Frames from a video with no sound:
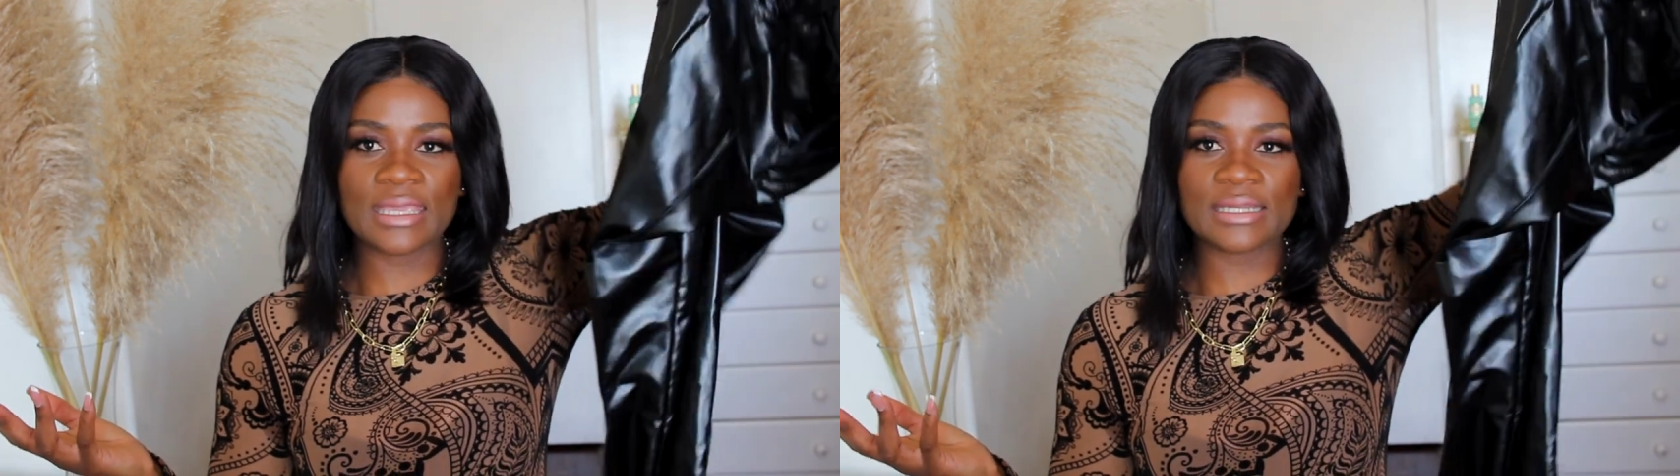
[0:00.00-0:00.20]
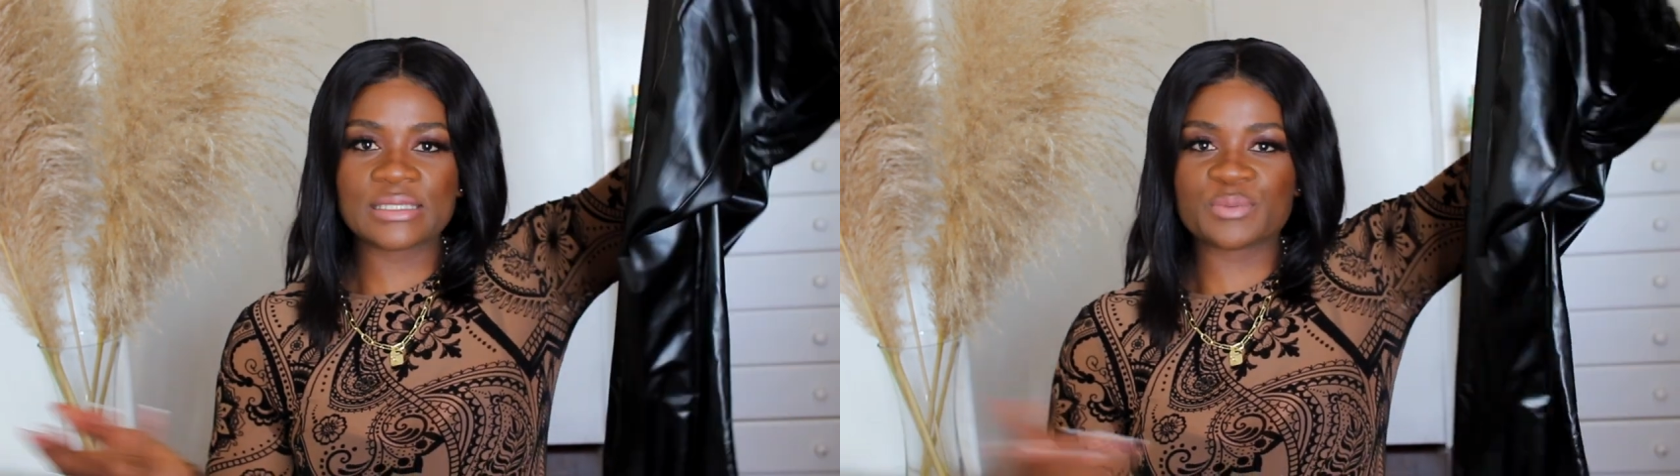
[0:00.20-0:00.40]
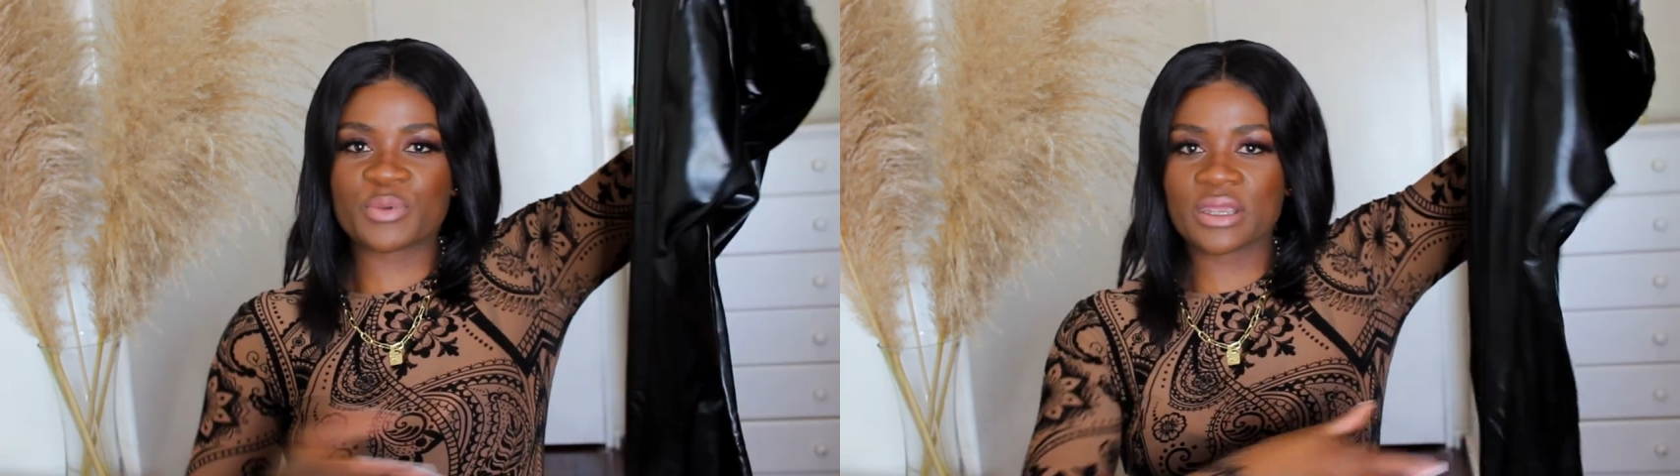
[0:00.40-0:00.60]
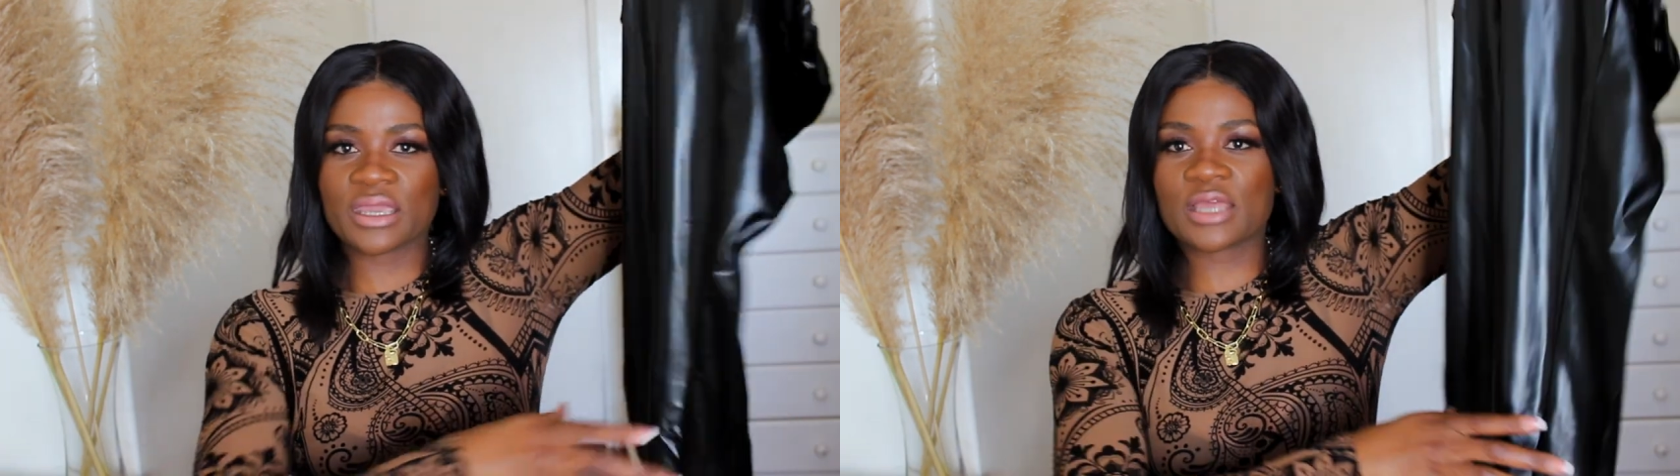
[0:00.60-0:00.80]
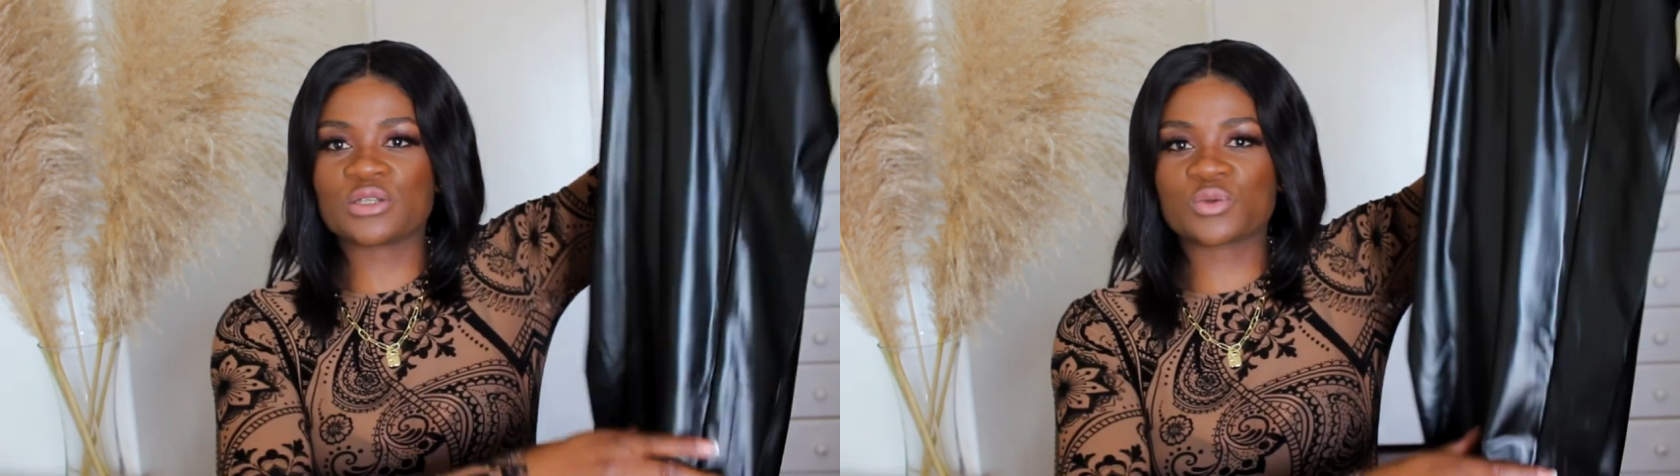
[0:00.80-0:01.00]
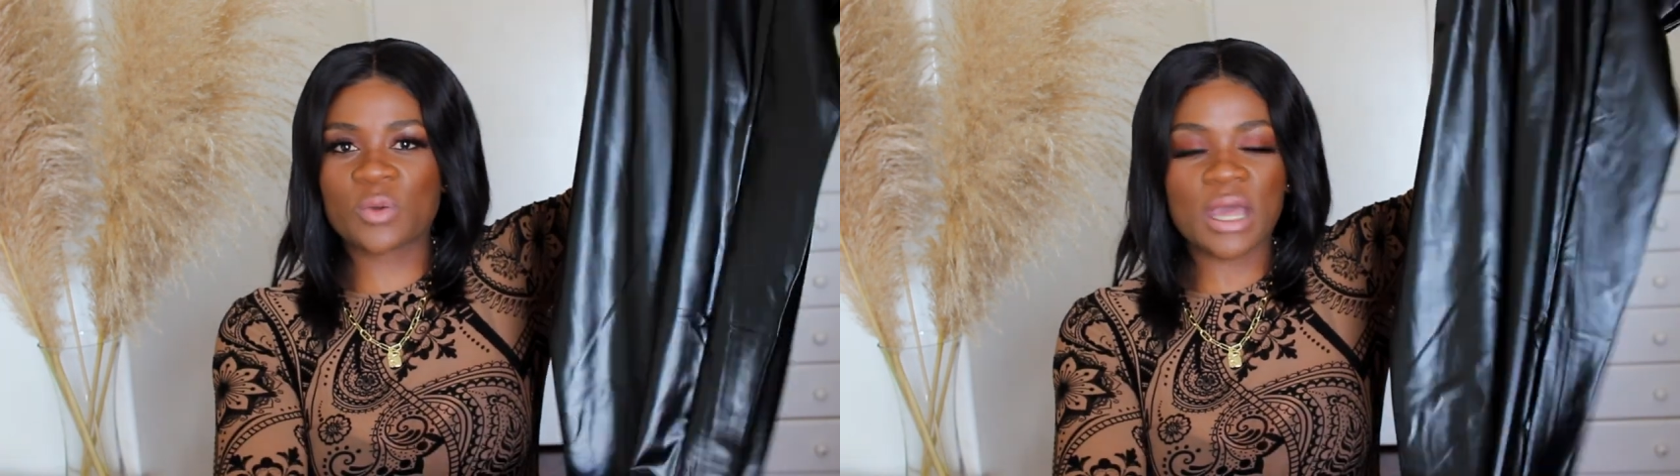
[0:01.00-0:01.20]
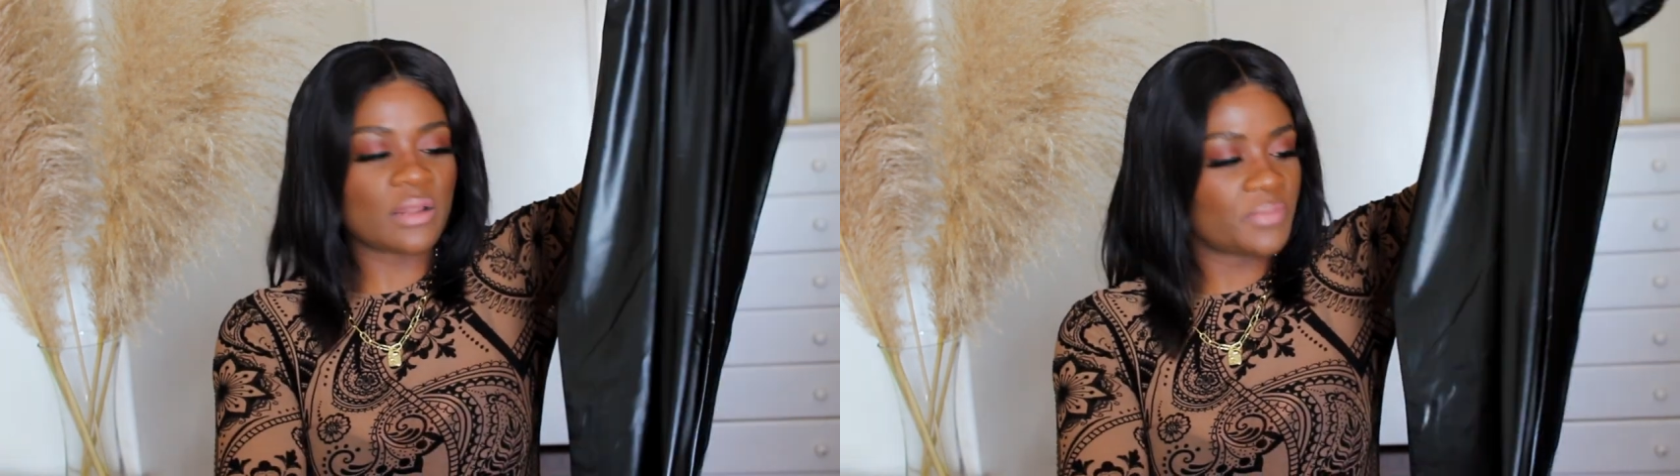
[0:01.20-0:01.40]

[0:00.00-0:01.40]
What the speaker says: in spring as well,